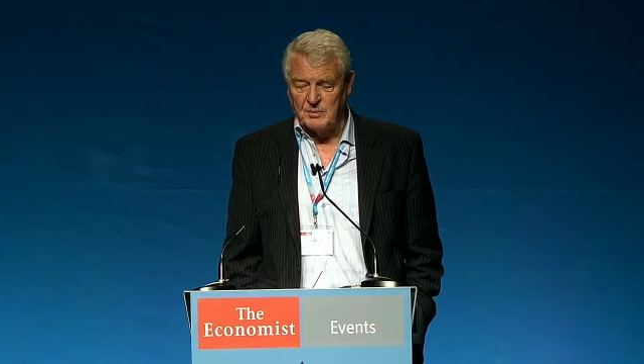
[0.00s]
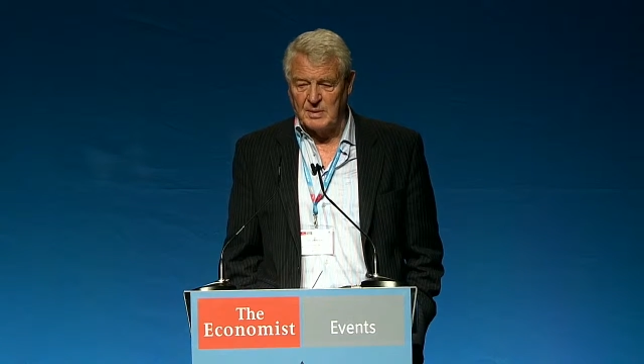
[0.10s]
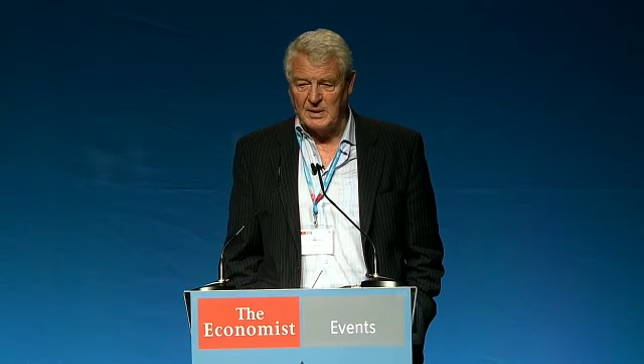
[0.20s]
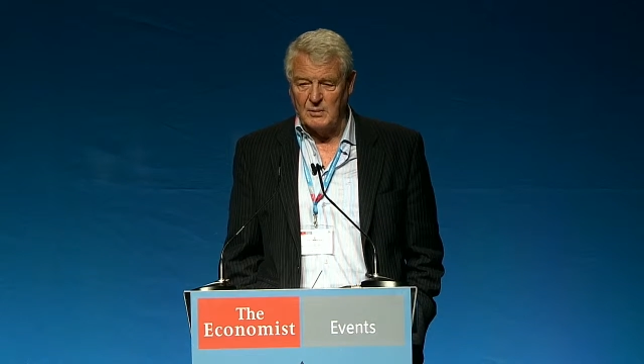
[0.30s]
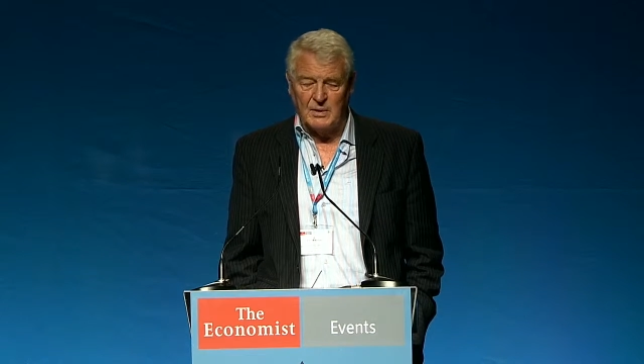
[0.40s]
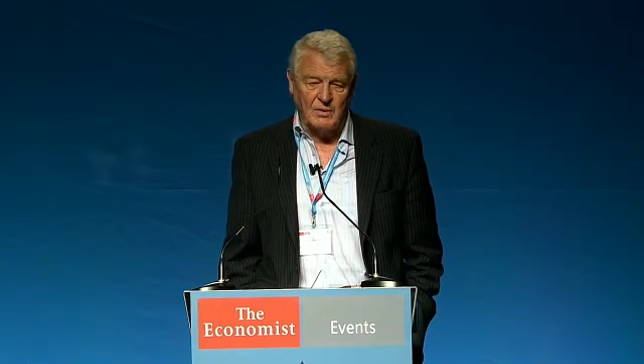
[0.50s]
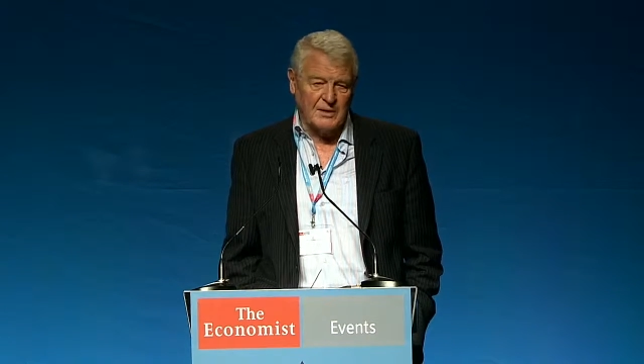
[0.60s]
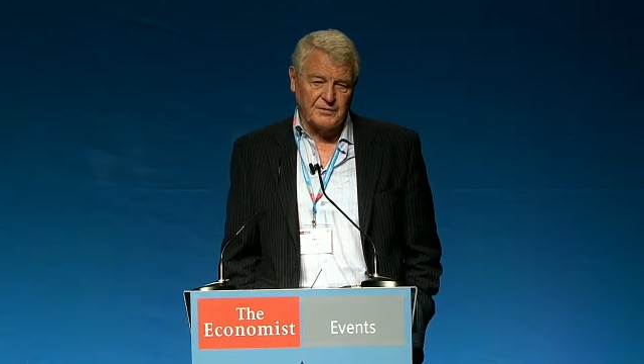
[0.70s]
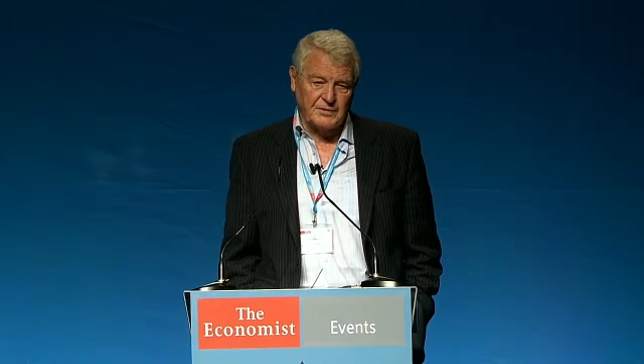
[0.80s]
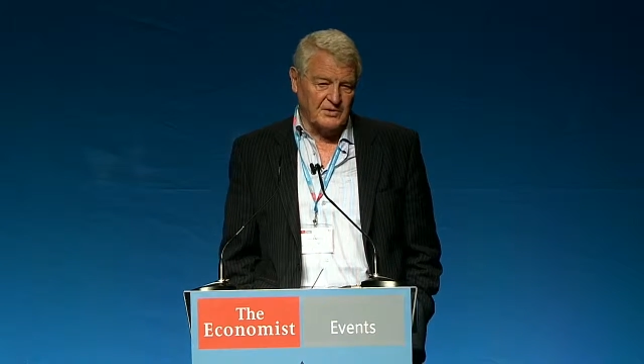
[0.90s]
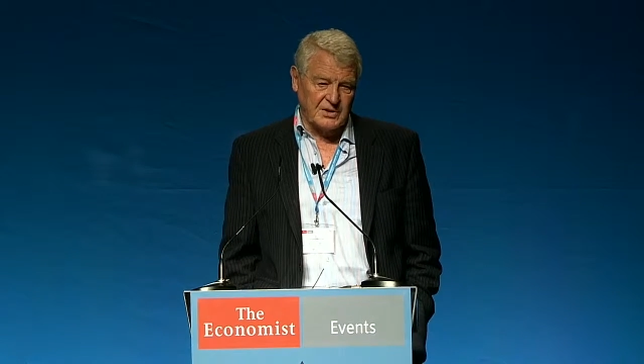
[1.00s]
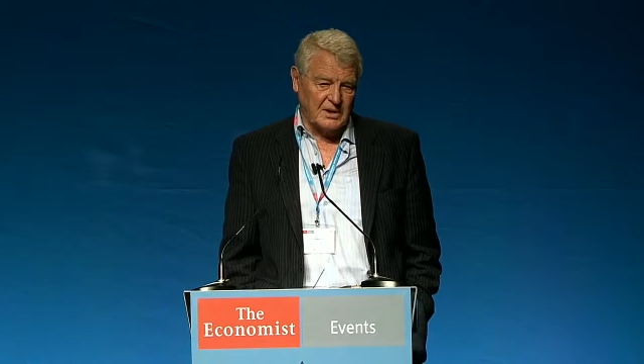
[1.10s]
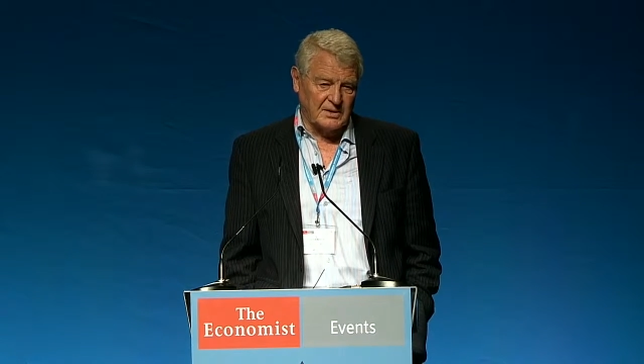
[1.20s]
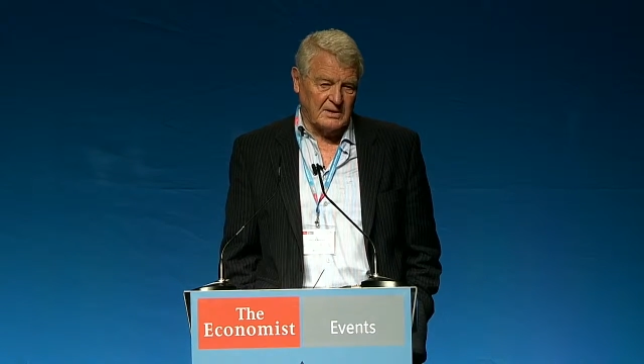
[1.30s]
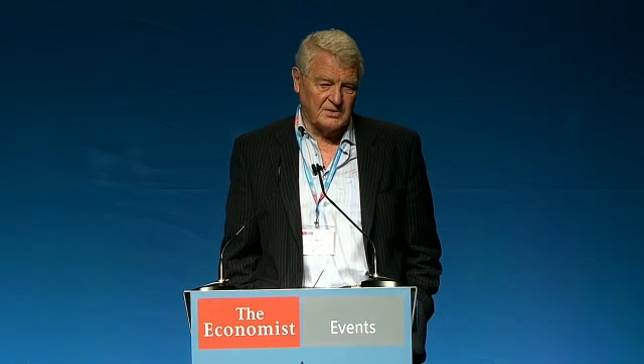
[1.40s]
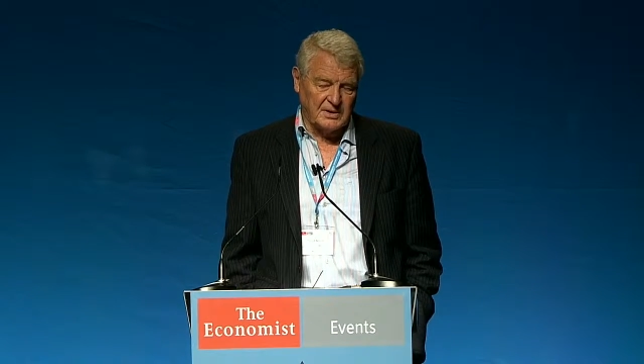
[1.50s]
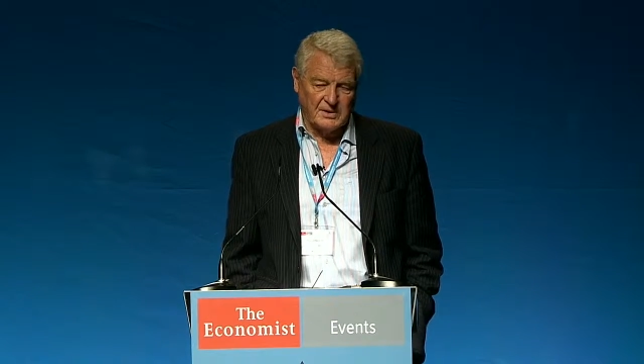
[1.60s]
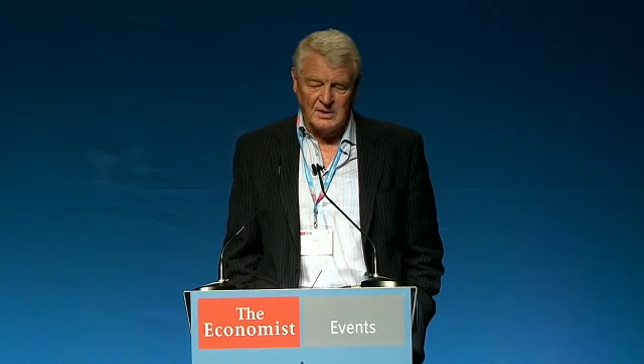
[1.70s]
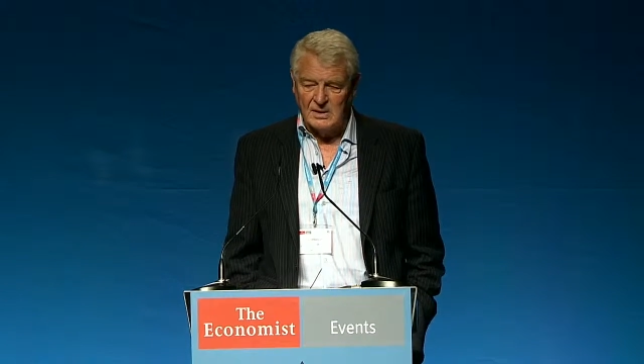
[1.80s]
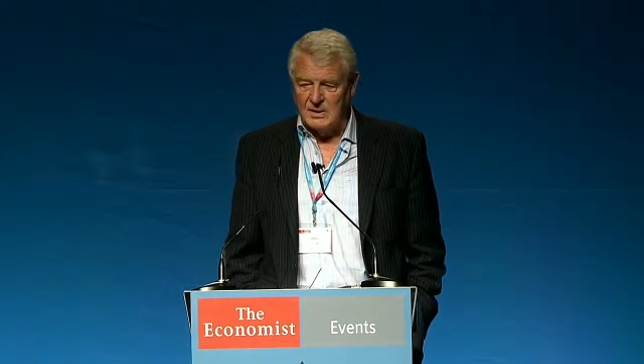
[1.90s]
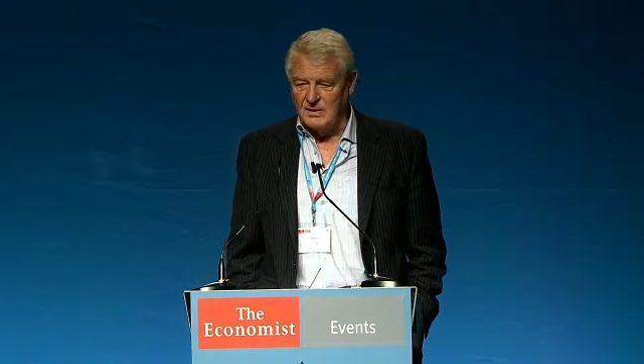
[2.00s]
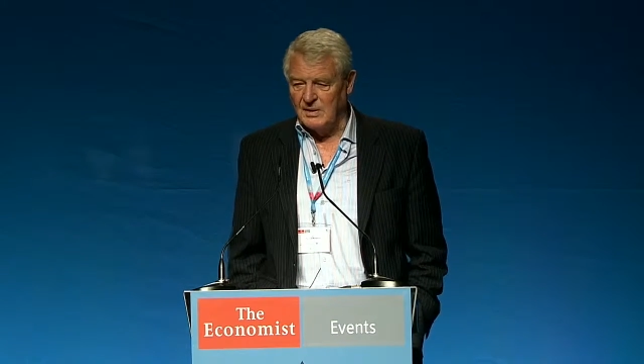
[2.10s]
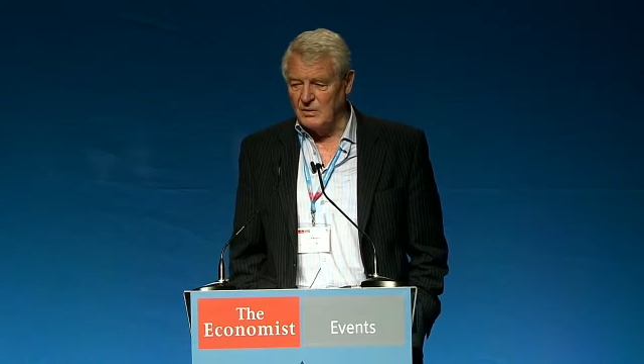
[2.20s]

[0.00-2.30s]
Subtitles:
By the way, right from the start, I said that